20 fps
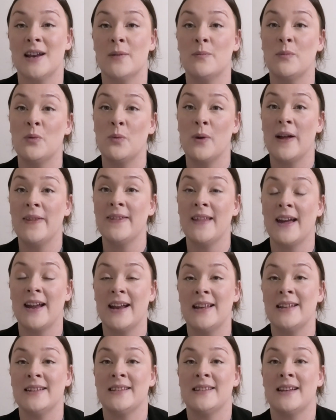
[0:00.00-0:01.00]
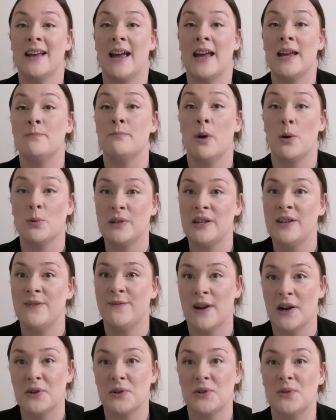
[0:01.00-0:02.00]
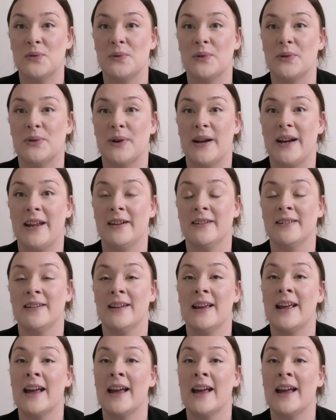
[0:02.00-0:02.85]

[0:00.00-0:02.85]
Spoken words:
Number one, that it's a multifunctional ingredient.